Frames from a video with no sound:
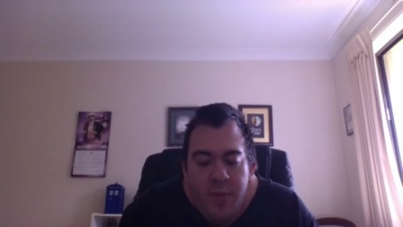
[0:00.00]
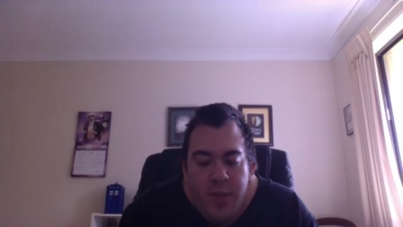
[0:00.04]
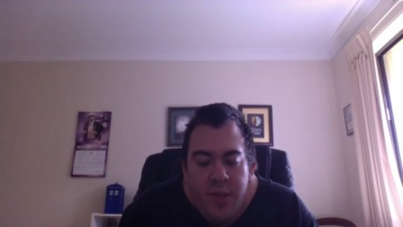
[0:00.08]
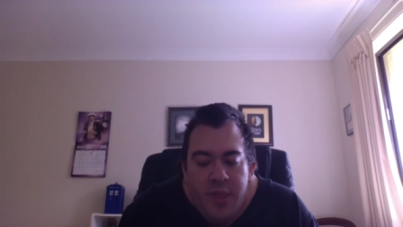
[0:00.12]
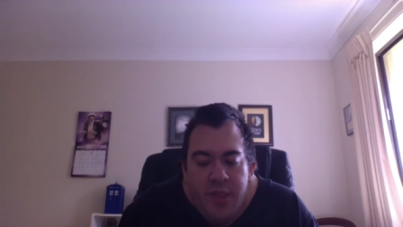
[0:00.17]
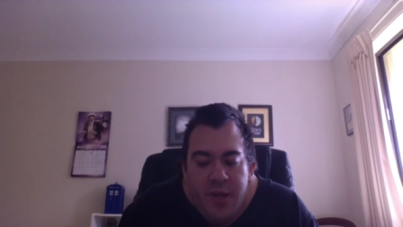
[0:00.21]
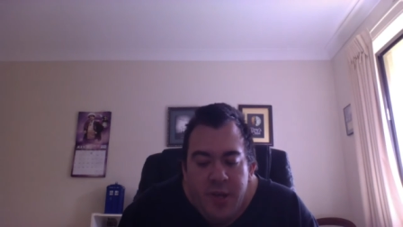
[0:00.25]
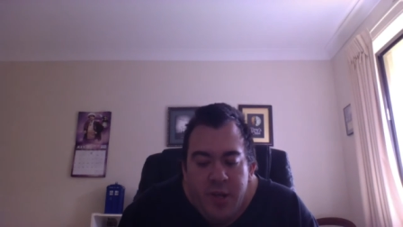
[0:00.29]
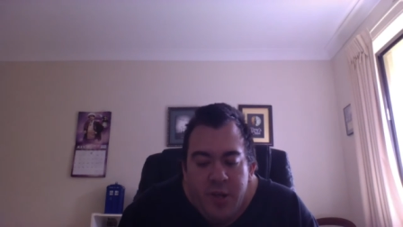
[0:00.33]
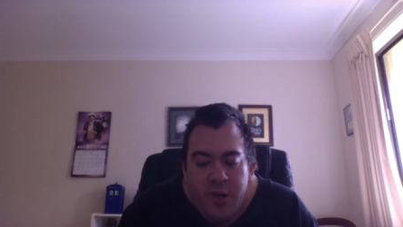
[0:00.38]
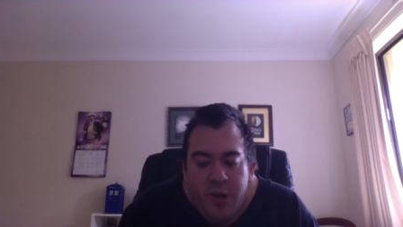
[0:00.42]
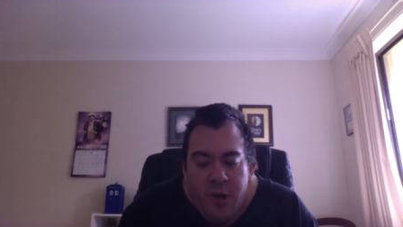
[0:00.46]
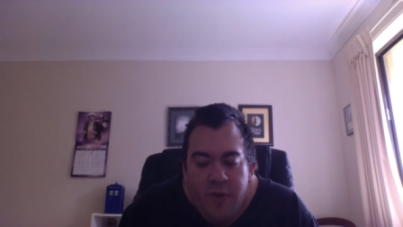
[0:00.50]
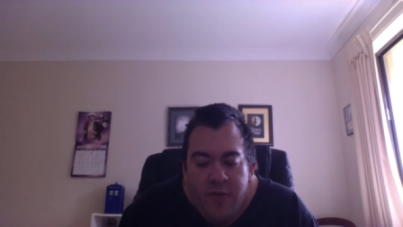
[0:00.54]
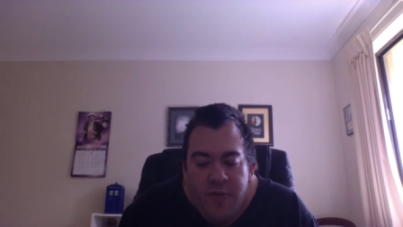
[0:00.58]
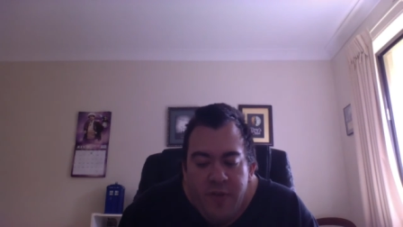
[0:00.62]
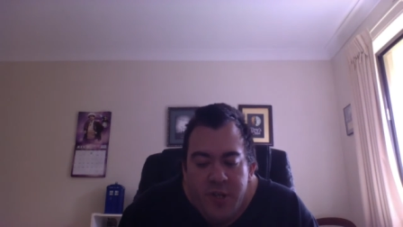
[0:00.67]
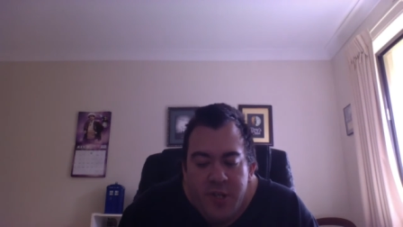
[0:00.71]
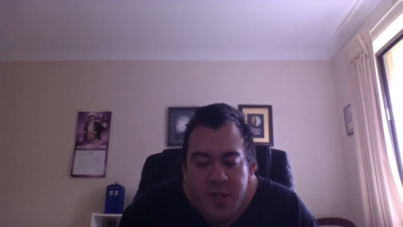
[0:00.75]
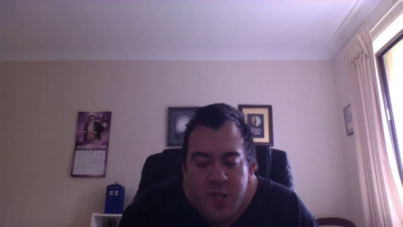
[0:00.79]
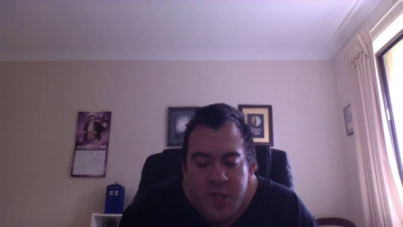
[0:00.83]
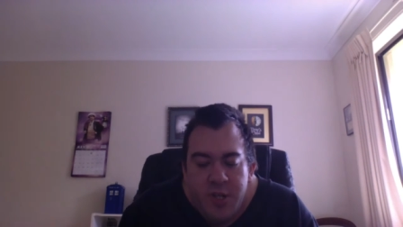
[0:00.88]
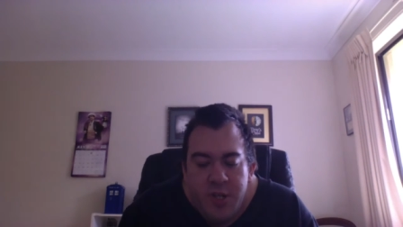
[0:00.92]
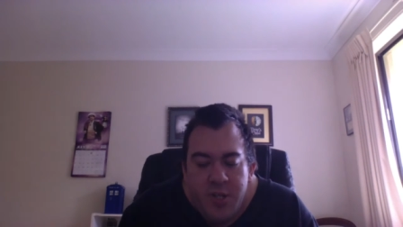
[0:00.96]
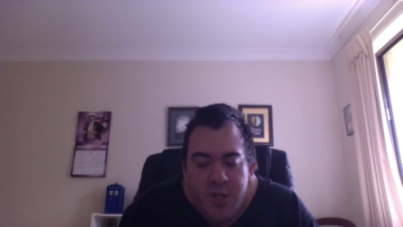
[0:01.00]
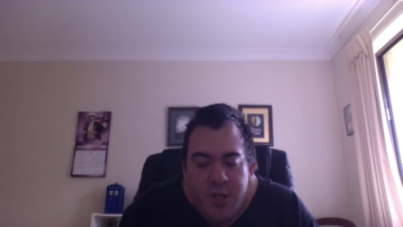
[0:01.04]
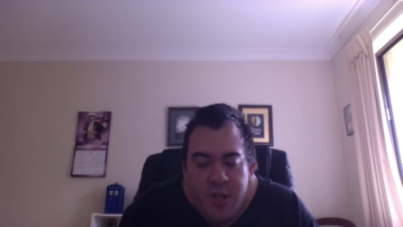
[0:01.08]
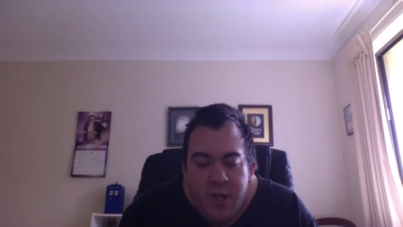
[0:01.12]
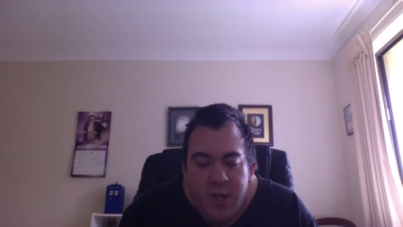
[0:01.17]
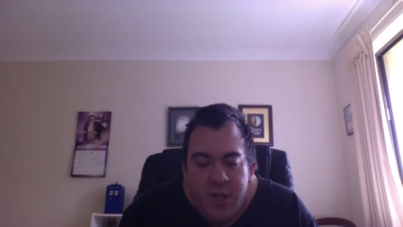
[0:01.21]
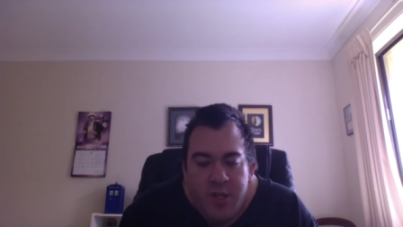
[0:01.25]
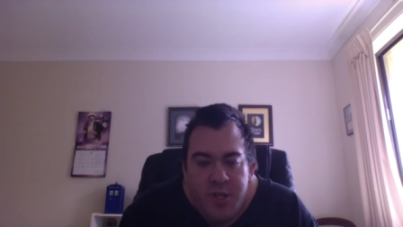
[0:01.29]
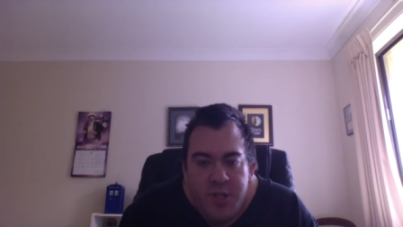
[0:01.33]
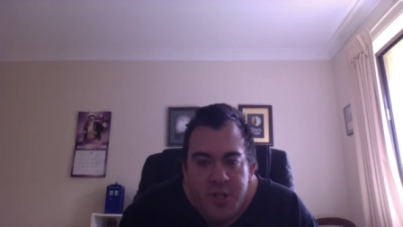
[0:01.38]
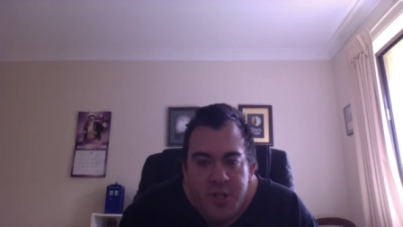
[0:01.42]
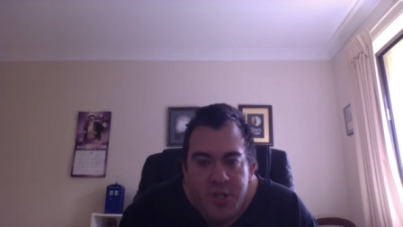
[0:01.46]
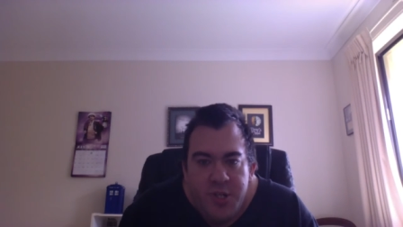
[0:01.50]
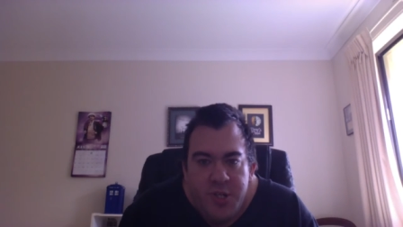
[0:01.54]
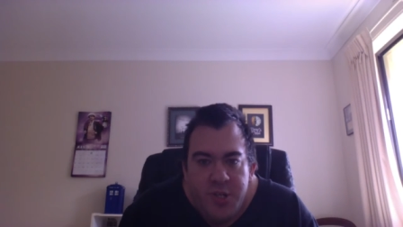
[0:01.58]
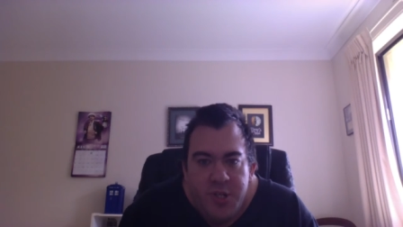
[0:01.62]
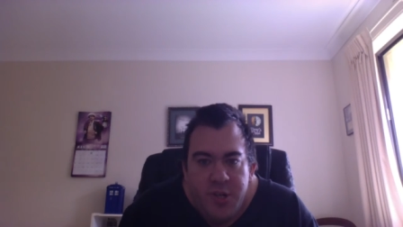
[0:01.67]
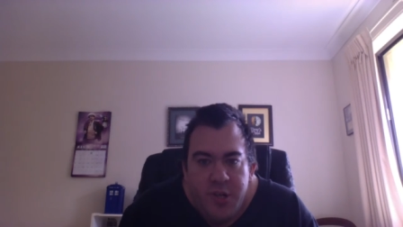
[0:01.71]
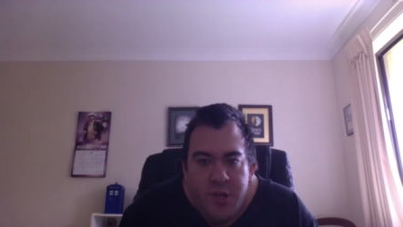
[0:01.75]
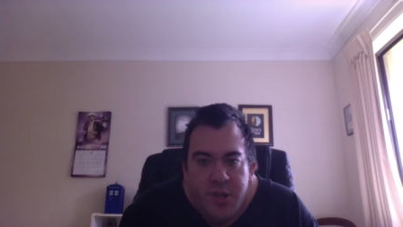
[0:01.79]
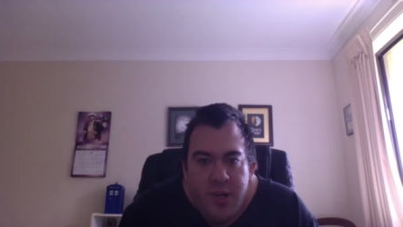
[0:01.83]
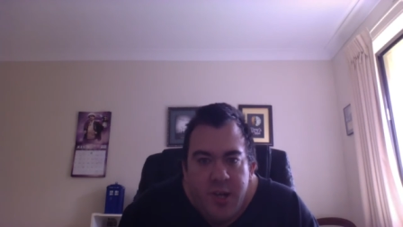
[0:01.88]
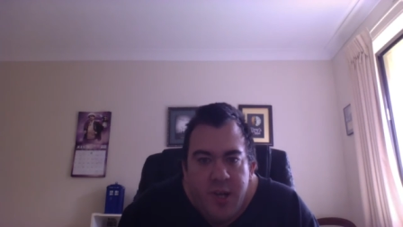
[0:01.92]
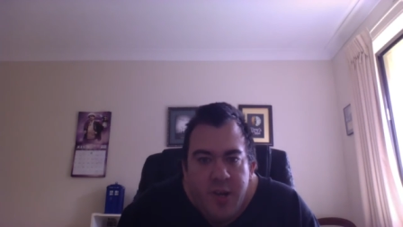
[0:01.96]
But then coffee turned to lunch. You
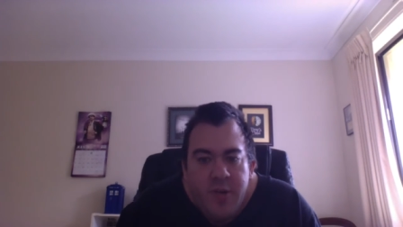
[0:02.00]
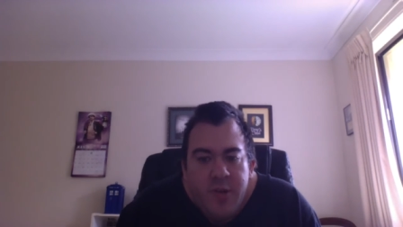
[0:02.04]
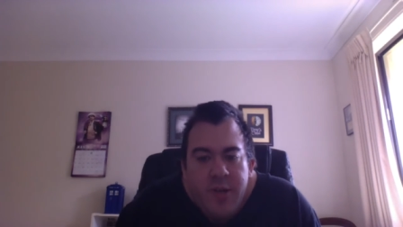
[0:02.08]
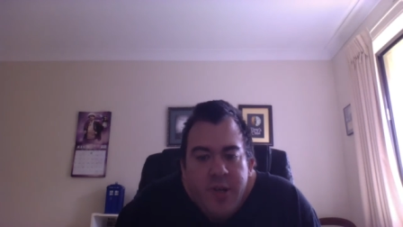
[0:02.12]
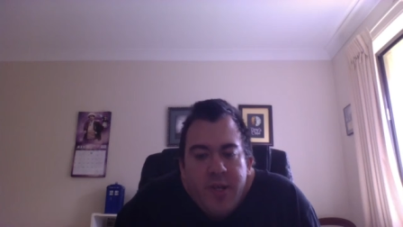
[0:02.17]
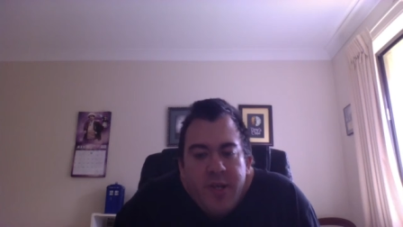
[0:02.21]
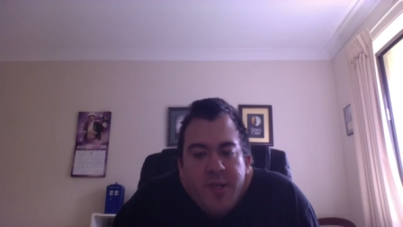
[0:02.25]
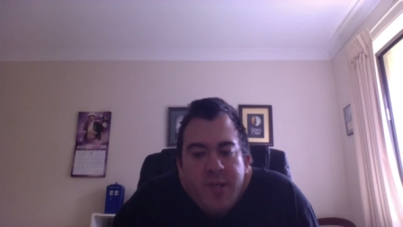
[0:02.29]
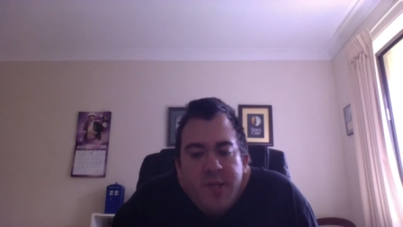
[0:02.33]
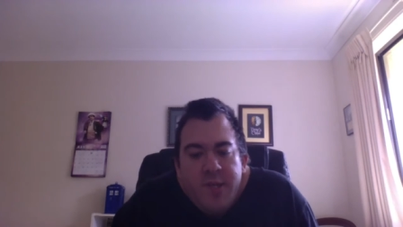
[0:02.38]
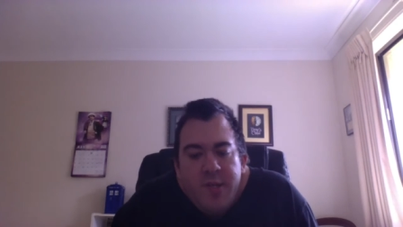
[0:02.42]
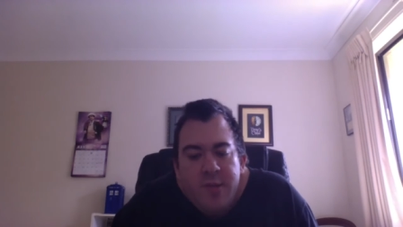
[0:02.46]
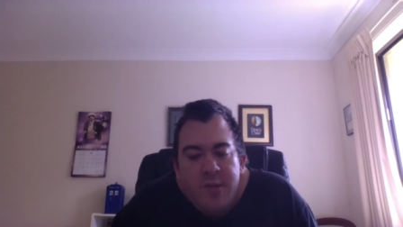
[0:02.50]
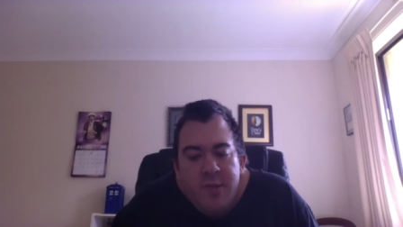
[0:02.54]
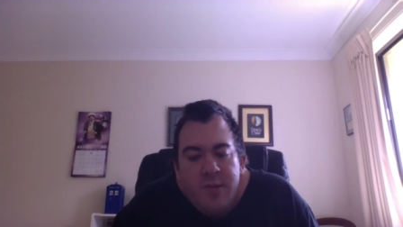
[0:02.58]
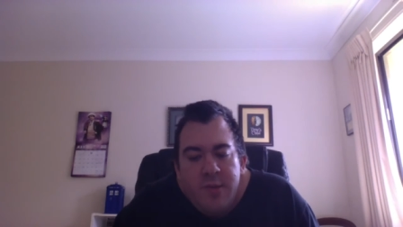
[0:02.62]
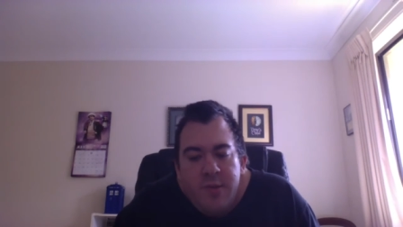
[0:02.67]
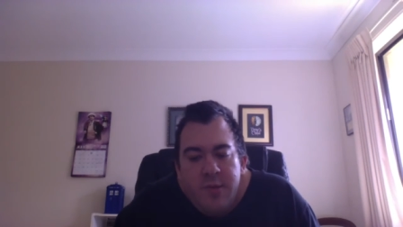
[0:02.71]
know how it is.